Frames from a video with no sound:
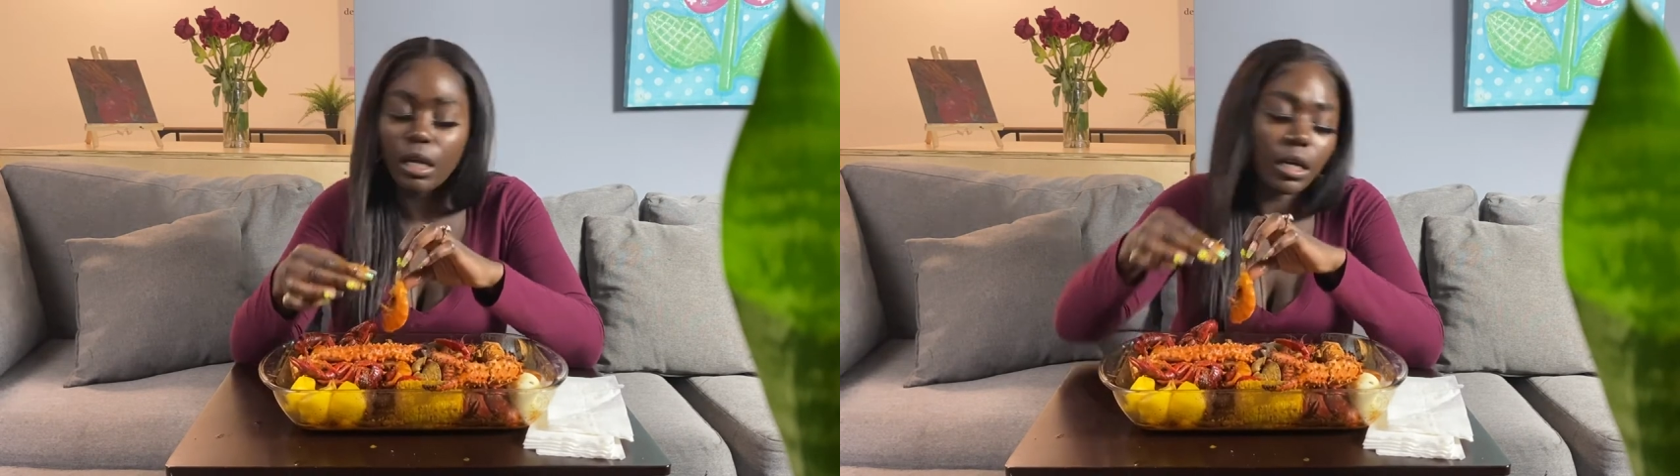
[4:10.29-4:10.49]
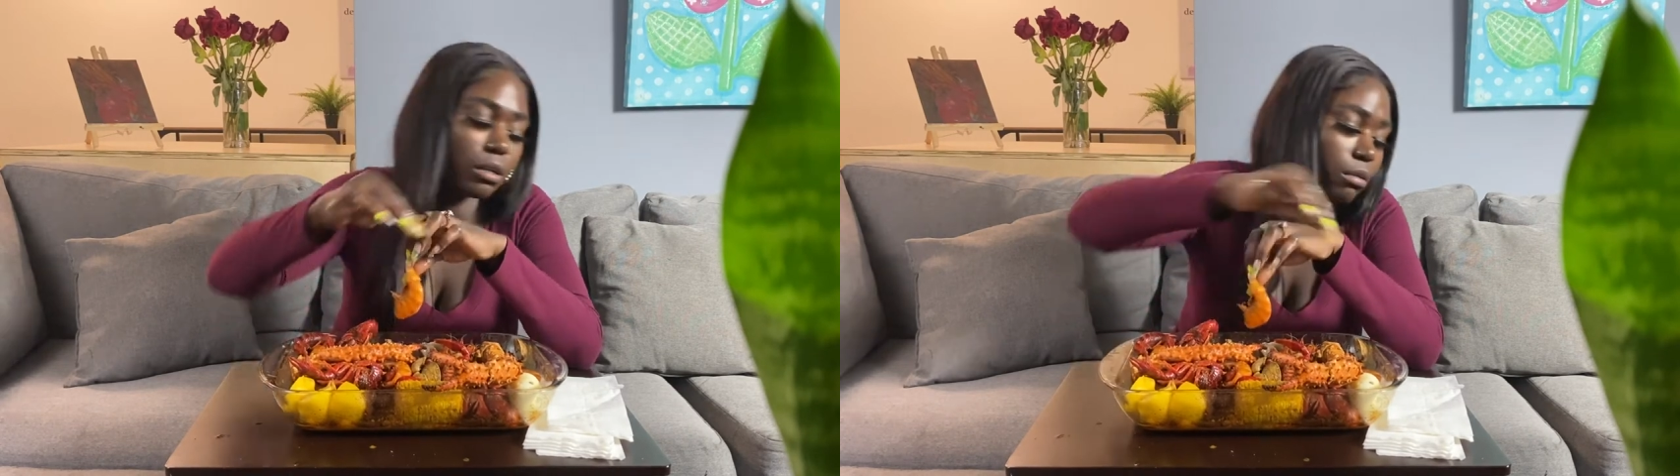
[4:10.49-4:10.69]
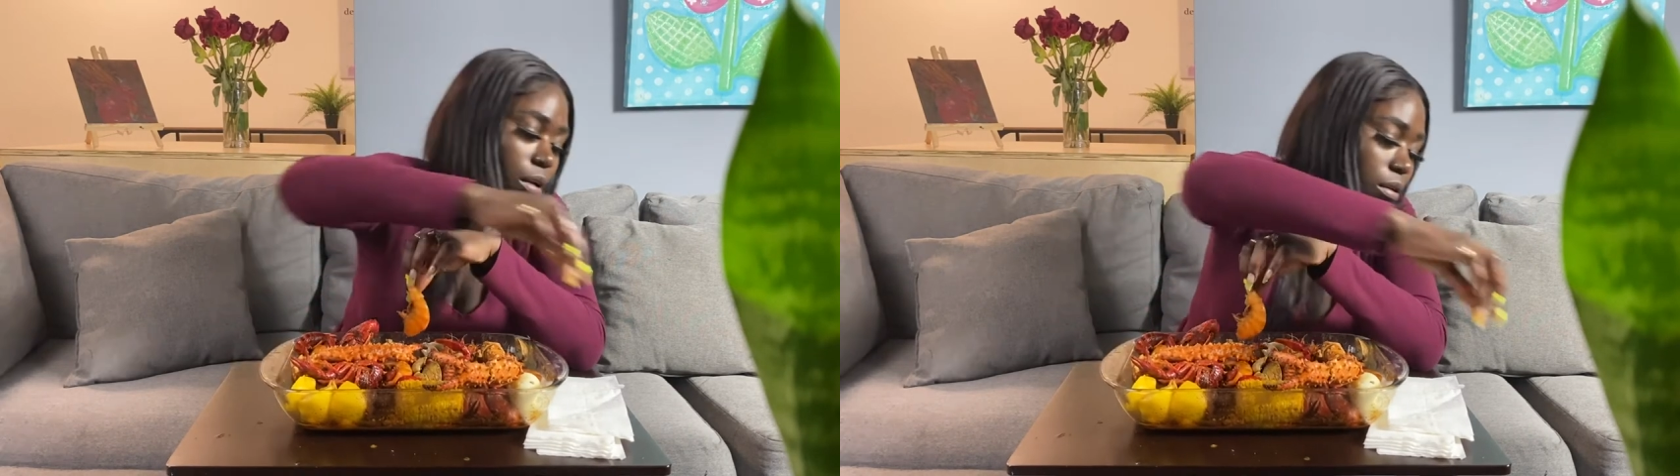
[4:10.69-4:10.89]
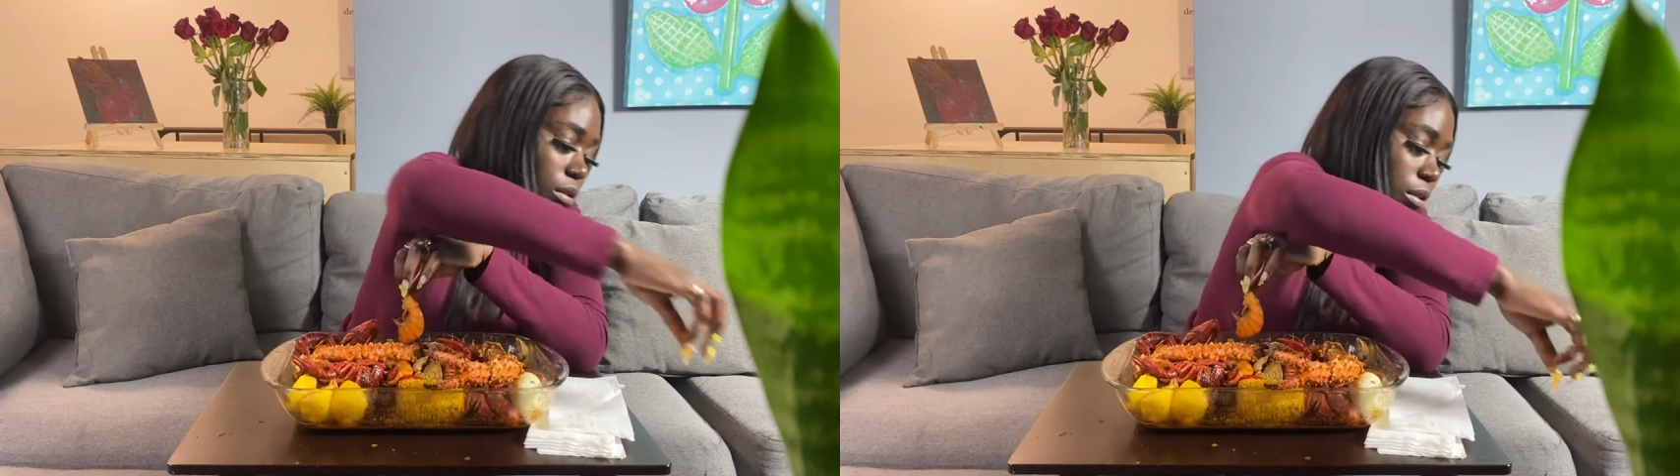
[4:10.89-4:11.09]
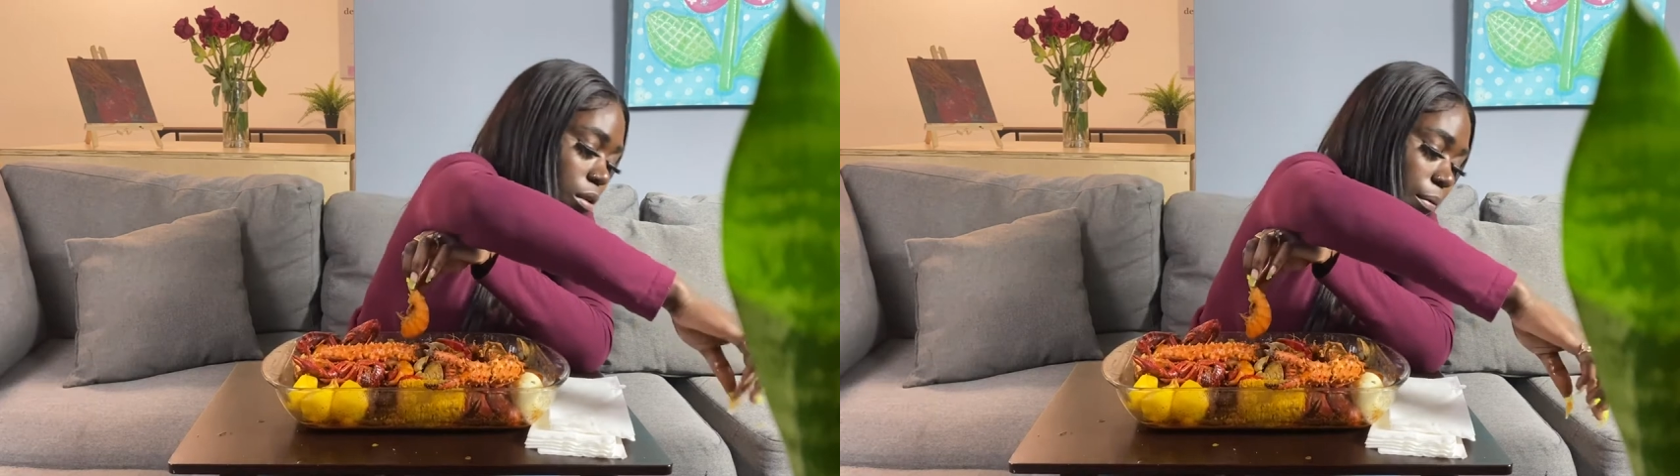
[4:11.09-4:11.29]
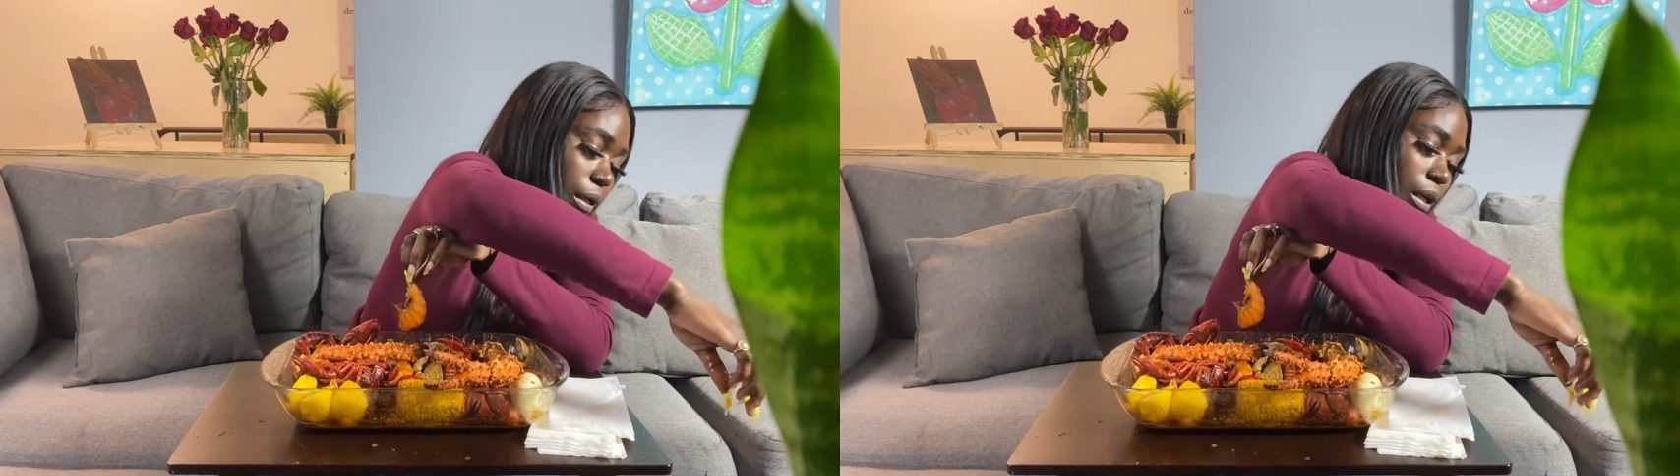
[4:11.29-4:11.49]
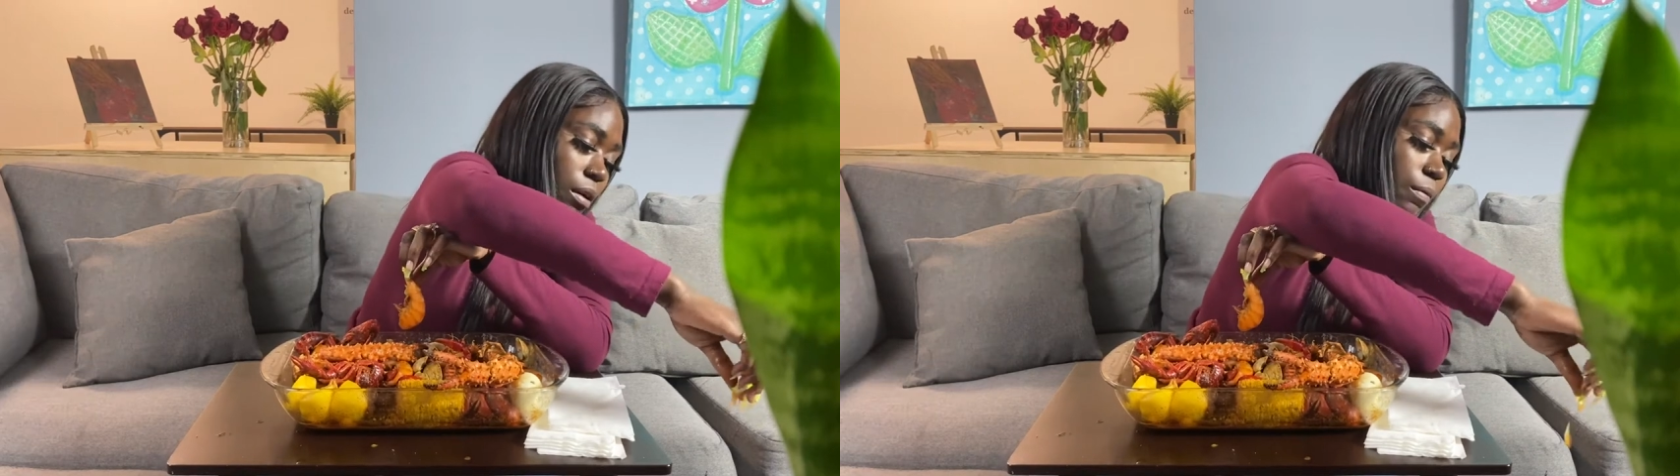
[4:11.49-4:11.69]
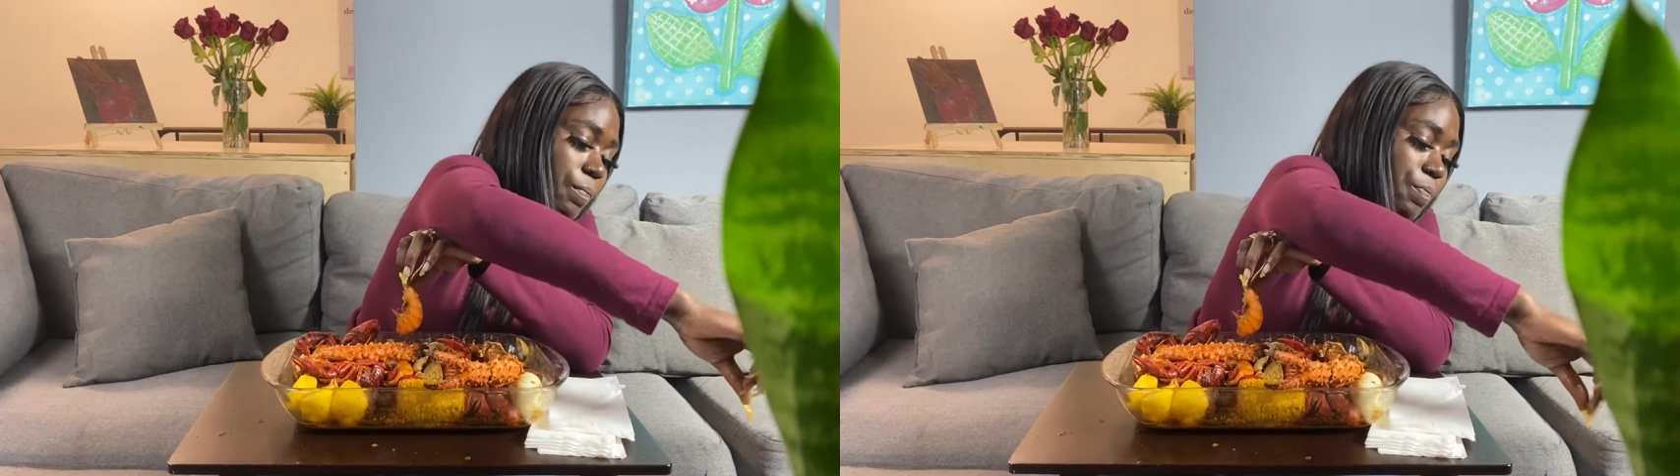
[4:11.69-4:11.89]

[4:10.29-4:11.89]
Like, you know, it's no big deal.